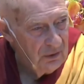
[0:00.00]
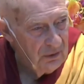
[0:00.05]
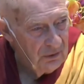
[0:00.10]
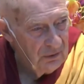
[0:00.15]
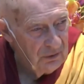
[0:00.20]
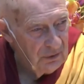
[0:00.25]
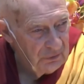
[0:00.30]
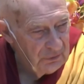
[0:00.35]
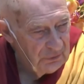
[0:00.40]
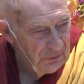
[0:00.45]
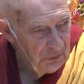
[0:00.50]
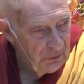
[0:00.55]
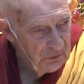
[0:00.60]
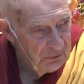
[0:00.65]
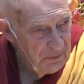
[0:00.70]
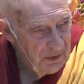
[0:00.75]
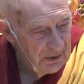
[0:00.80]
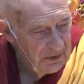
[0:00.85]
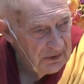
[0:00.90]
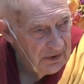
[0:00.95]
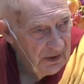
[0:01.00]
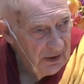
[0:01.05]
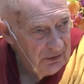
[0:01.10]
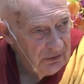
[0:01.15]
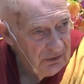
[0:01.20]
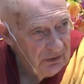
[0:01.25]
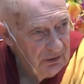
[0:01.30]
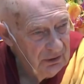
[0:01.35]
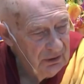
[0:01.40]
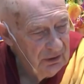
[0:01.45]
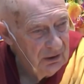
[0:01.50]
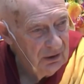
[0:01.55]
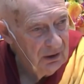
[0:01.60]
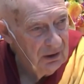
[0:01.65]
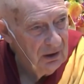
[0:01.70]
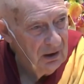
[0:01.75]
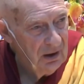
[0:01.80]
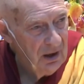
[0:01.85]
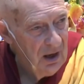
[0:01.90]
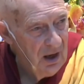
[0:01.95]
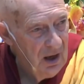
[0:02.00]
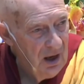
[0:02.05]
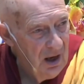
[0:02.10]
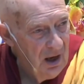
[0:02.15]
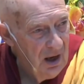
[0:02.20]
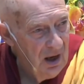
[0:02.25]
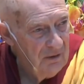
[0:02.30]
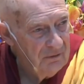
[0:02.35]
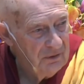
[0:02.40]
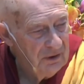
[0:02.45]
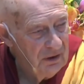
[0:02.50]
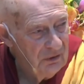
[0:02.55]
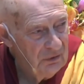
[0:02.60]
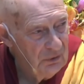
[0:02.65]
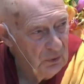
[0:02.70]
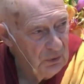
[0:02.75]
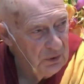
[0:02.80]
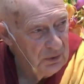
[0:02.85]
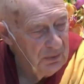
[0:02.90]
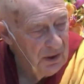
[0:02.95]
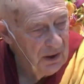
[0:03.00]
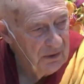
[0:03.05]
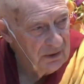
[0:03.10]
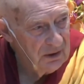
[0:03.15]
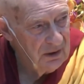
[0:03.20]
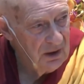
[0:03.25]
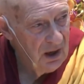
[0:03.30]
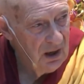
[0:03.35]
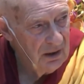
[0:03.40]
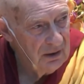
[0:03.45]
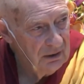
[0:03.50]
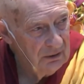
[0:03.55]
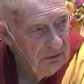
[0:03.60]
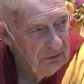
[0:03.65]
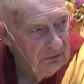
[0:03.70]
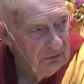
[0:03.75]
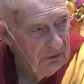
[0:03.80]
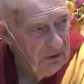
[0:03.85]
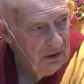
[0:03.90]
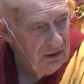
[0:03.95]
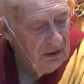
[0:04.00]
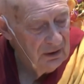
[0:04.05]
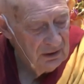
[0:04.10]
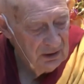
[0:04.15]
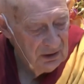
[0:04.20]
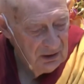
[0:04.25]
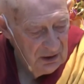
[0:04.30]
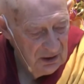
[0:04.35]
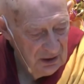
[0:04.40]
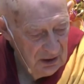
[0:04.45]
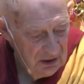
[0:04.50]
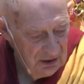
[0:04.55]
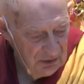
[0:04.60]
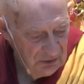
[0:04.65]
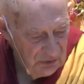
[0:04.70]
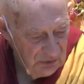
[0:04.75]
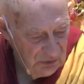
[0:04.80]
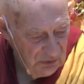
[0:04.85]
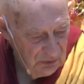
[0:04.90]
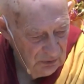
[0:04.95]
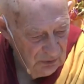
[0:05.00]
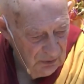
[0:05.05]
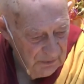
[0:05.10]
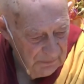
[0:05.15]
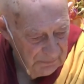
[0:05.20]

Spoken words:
The third meditation, having thought about the kindness, it